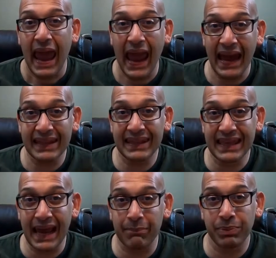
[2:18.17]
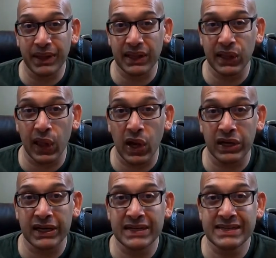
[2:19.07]
and the
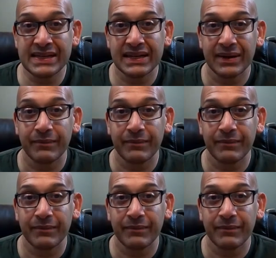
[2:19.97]
epiglottis